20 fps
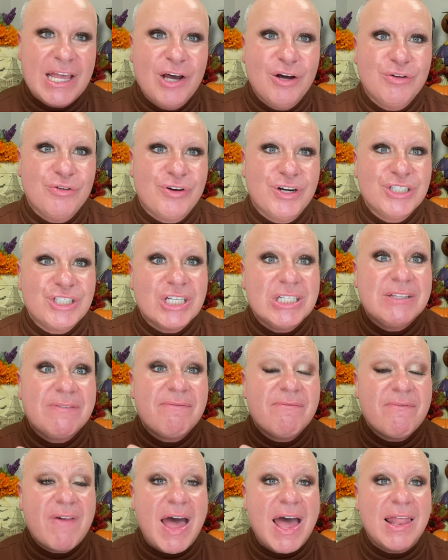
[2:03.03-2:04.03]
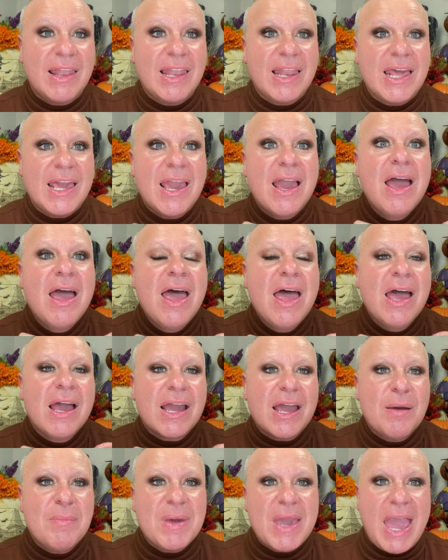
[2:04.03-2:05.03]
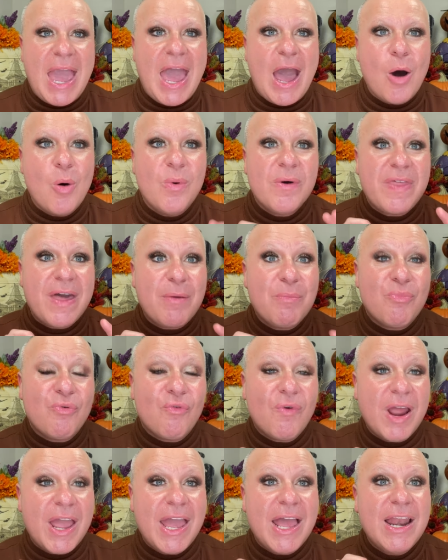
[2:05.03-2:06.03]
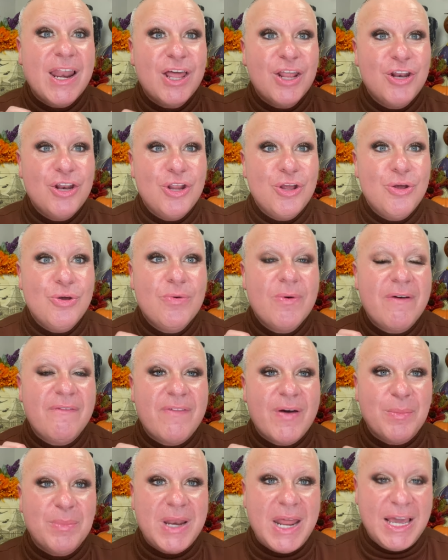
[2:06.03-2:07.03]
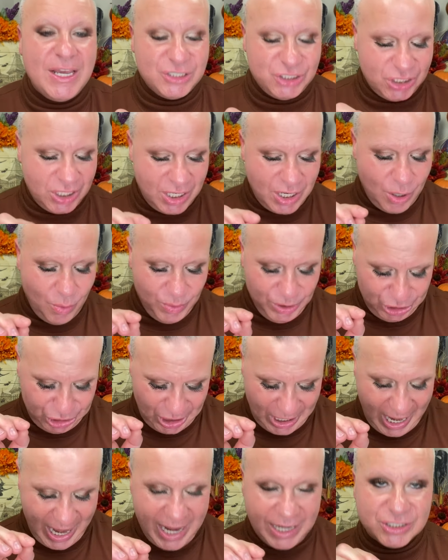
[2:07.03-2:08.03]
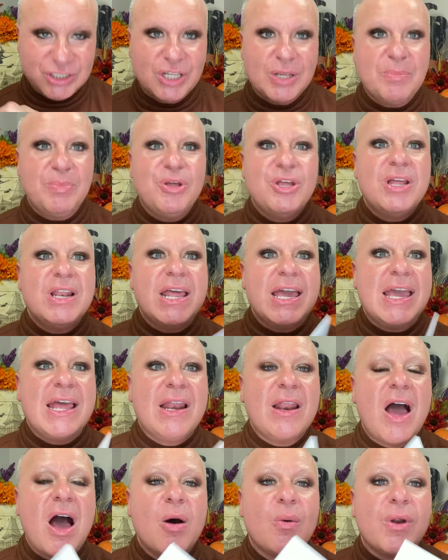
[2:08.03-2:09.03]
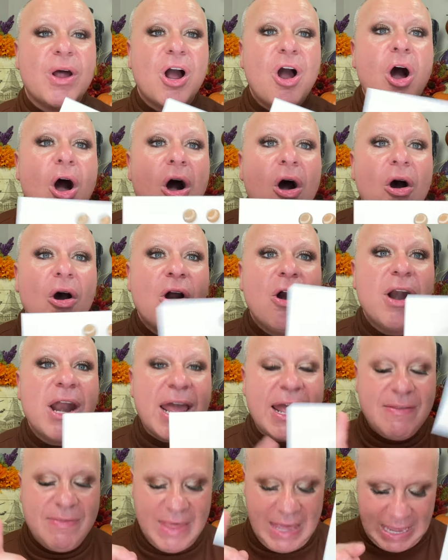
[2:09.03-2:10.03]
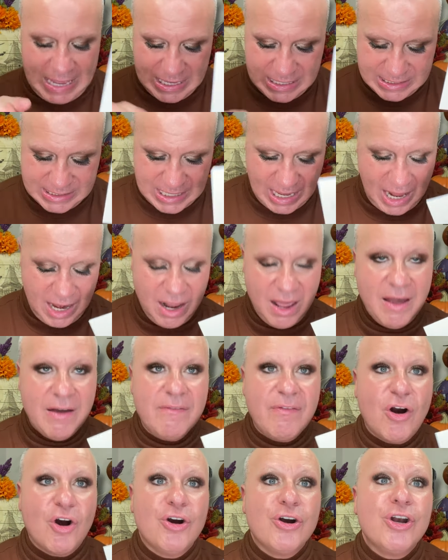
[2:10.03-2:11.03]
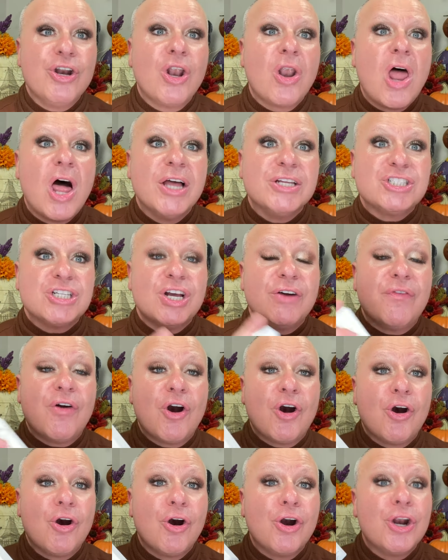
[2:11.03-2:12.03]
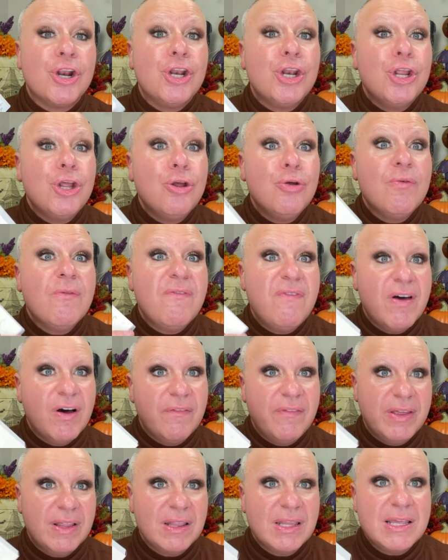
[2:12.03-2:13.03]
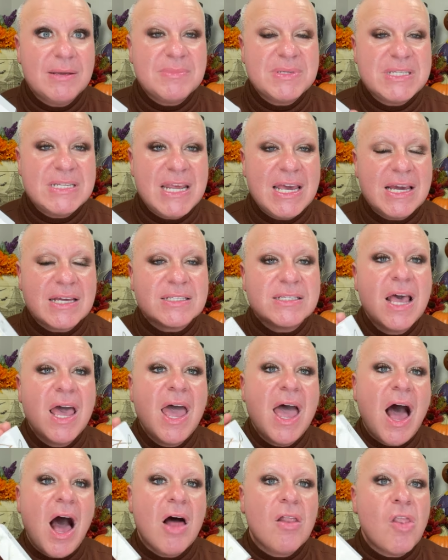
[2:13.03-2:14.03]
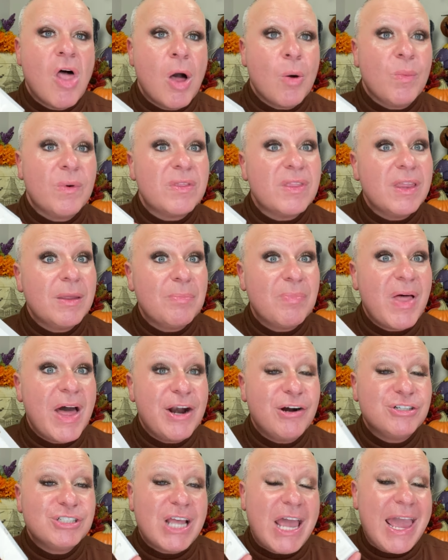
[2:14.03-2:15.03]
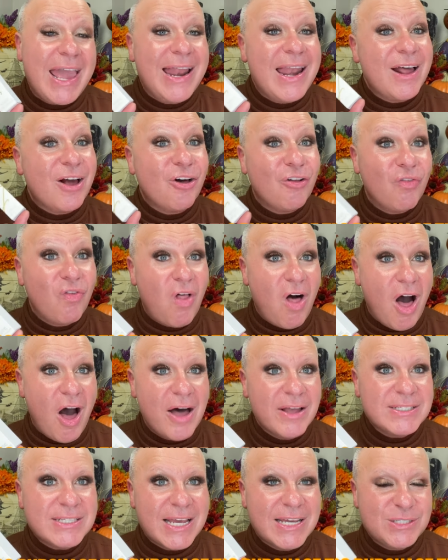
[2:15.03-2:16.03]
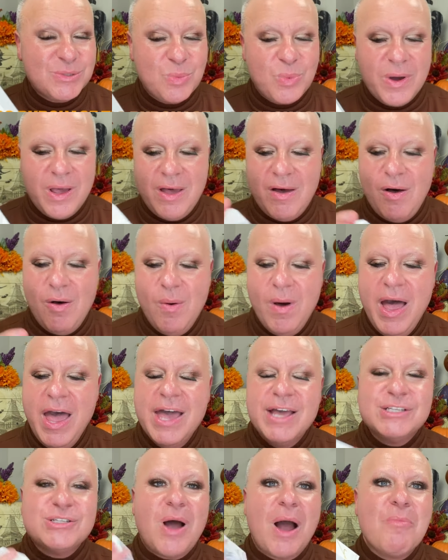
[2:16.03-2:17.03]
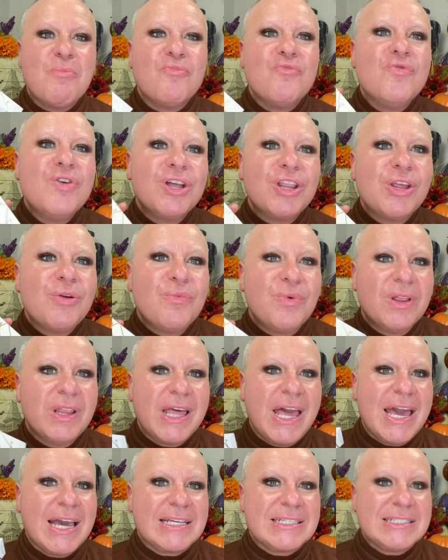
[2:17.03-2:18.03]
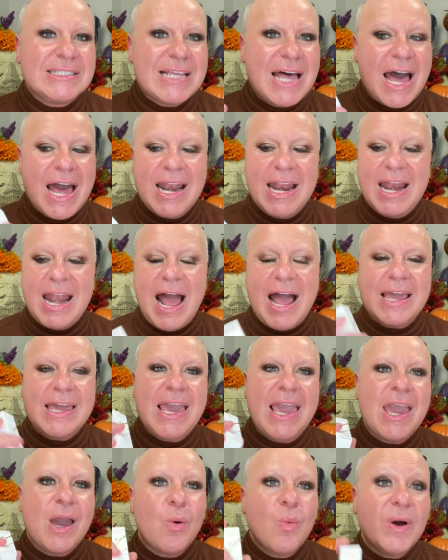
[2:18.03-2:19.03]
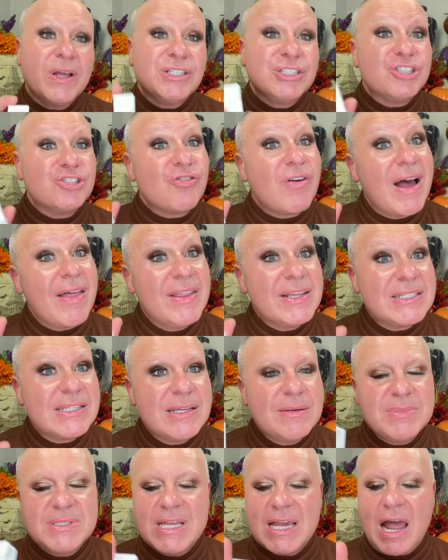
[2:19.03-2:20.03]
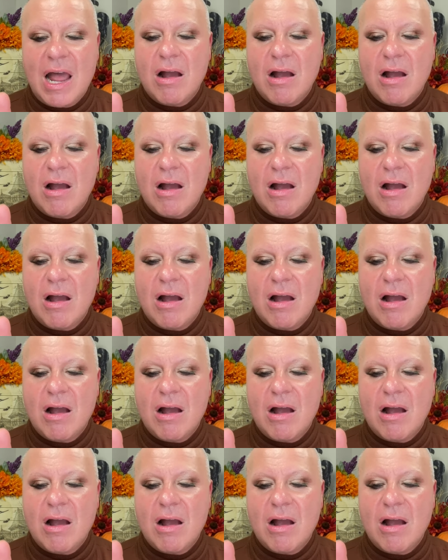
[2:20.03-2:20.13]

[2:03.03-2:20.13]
Eldridge is finally coming out with a brand new foundation, which she actually put in on a card in the inside of her launch of her new velvet lipsticks, along with lip liners and gloss as well. So, I'm really, really excited. I can't wait to try this lipstick.